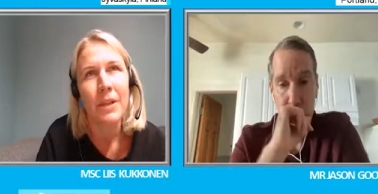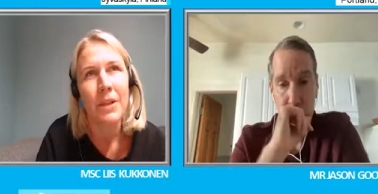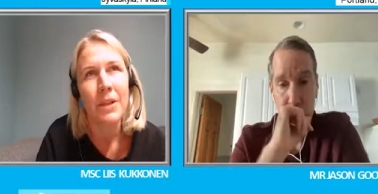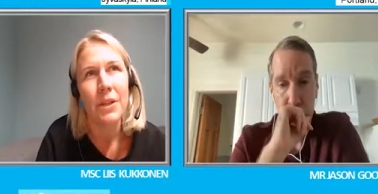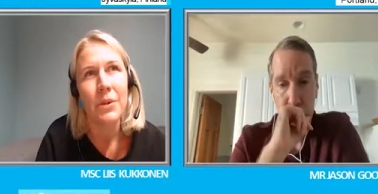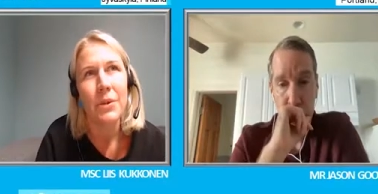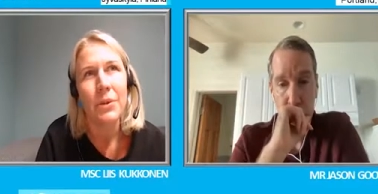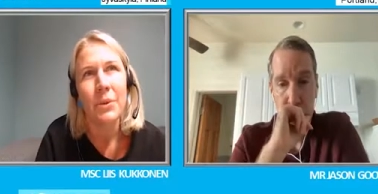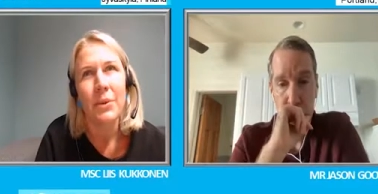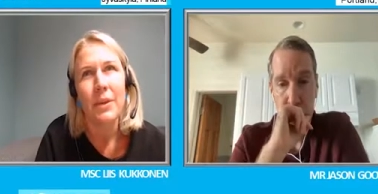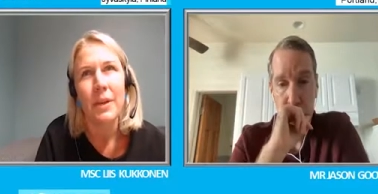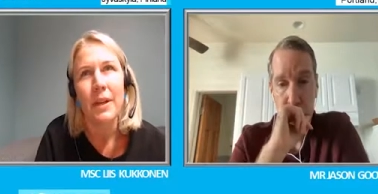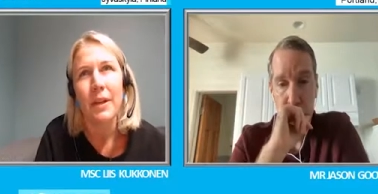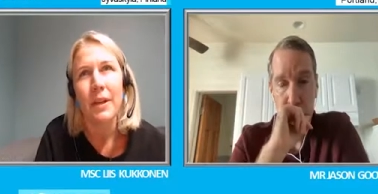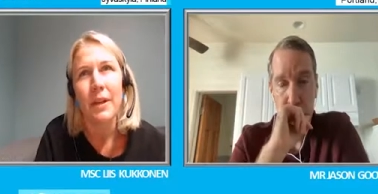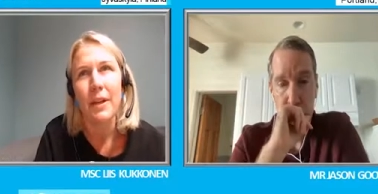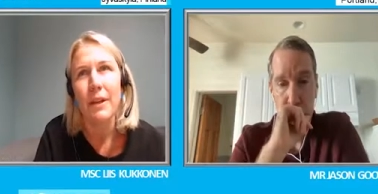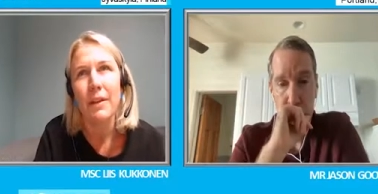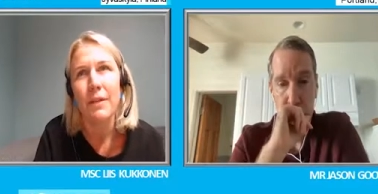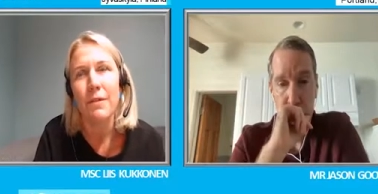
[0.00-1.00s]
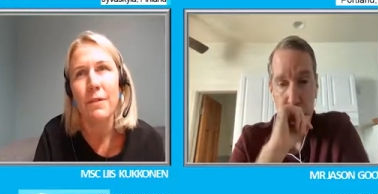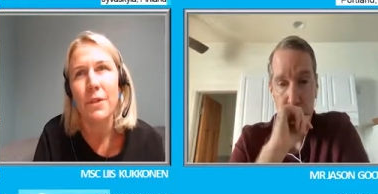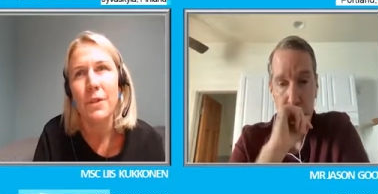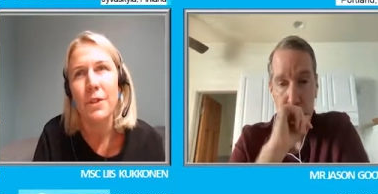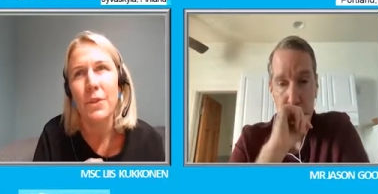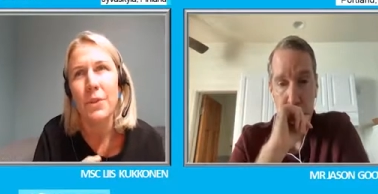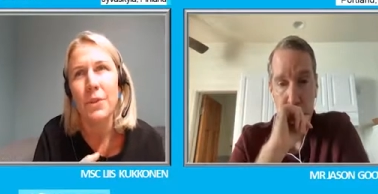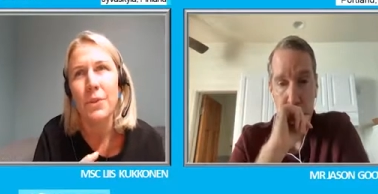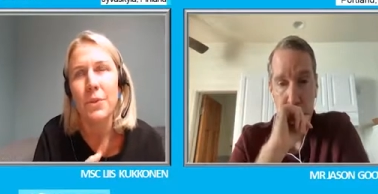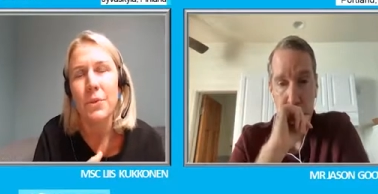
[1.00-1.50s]

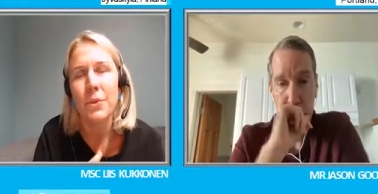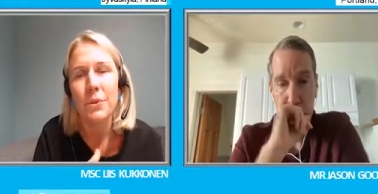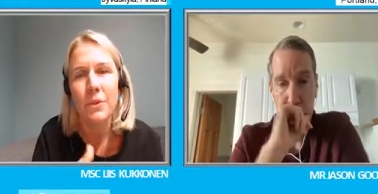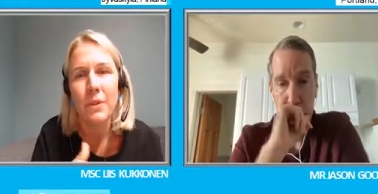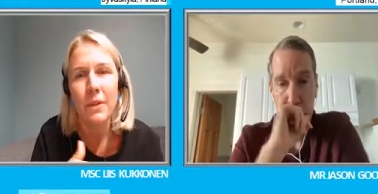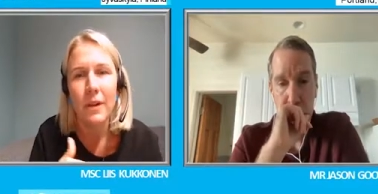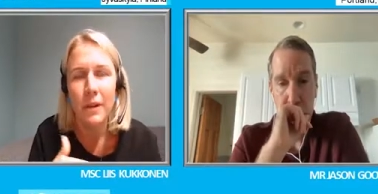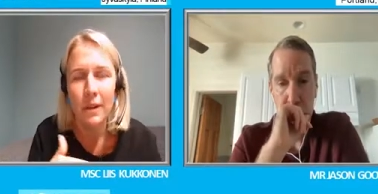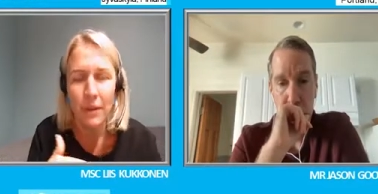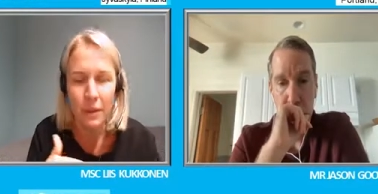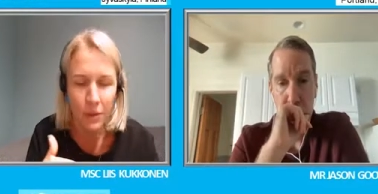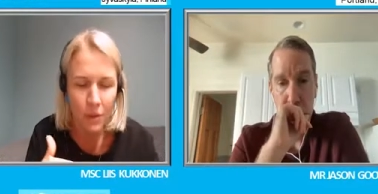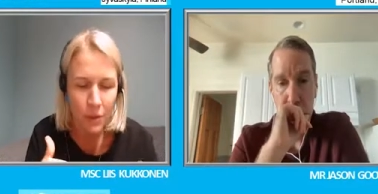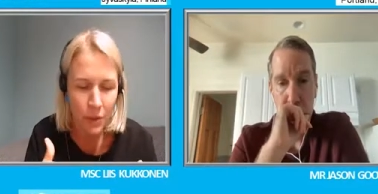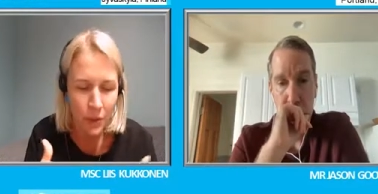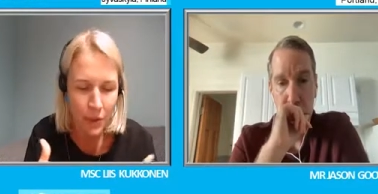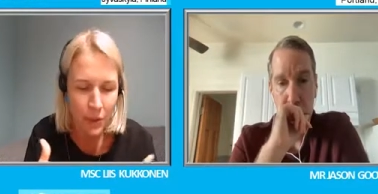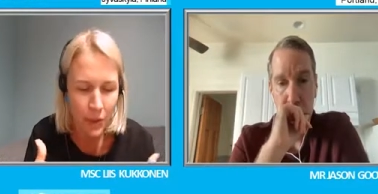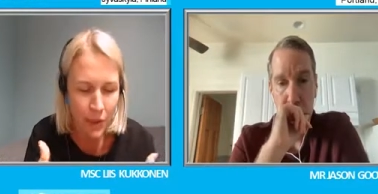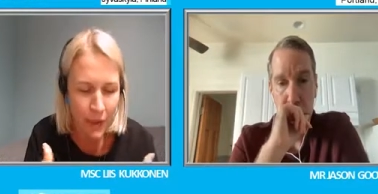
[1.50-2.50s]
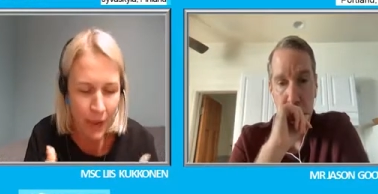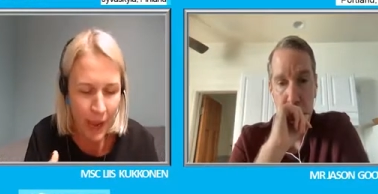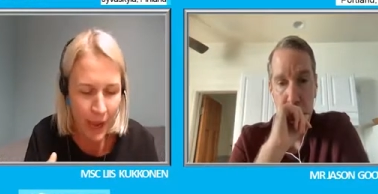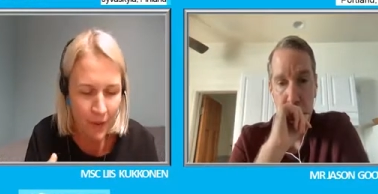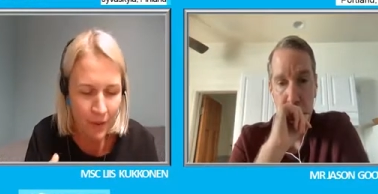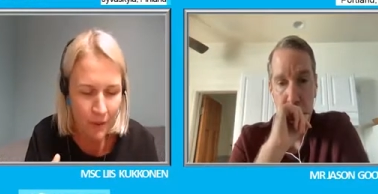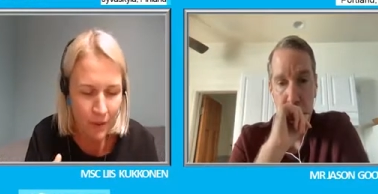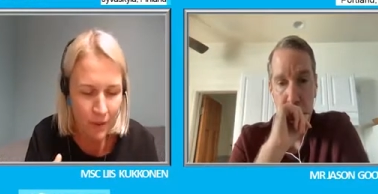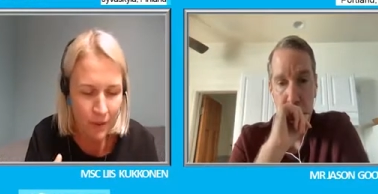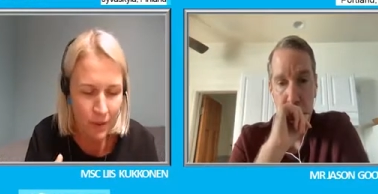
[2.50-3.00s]
Speaker 1: if you
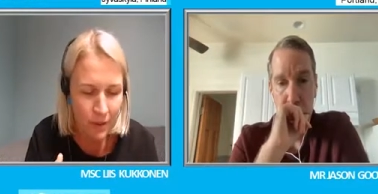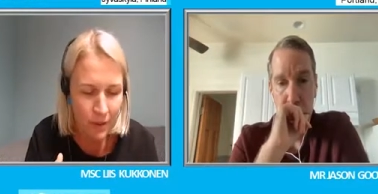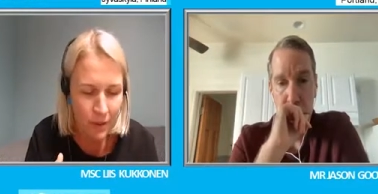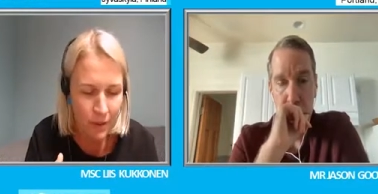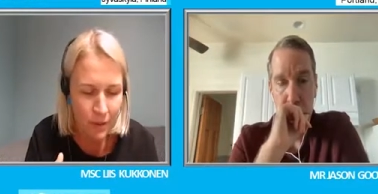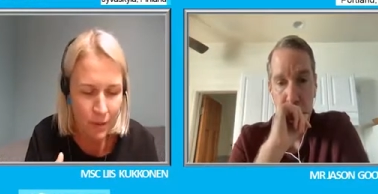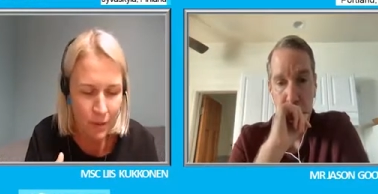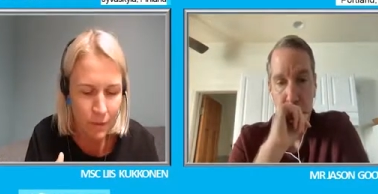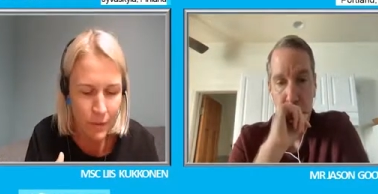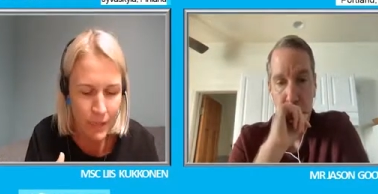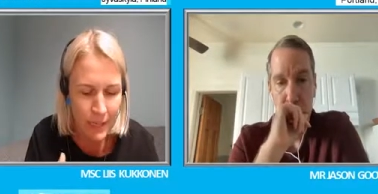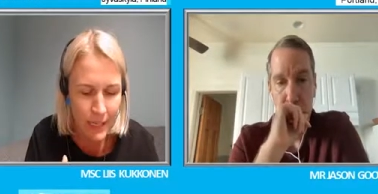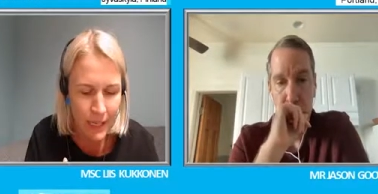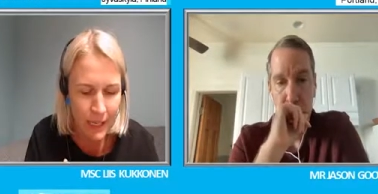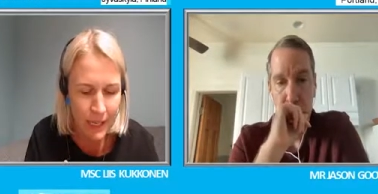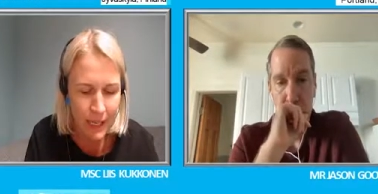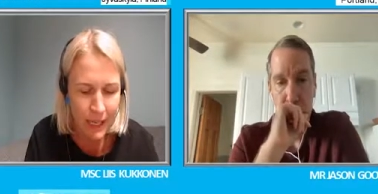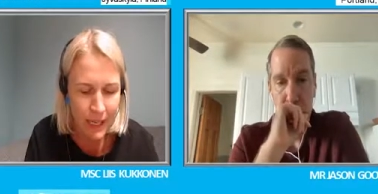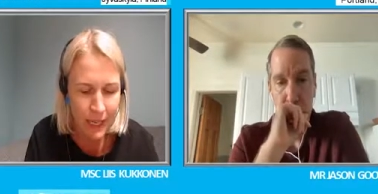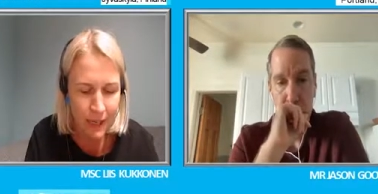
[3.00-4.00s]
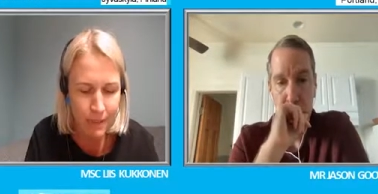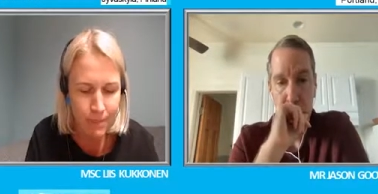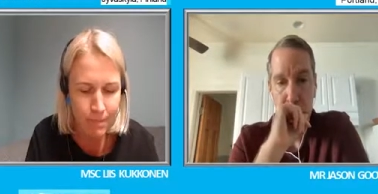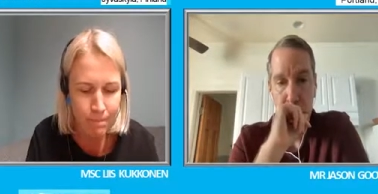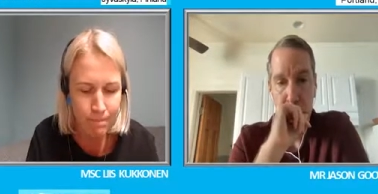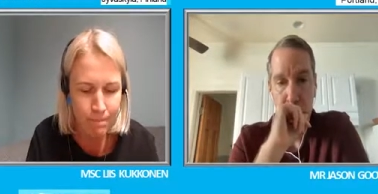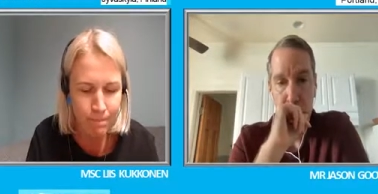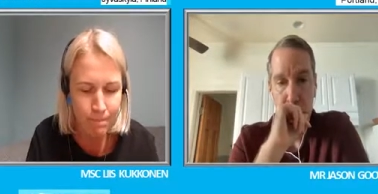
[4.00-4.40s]
have a physical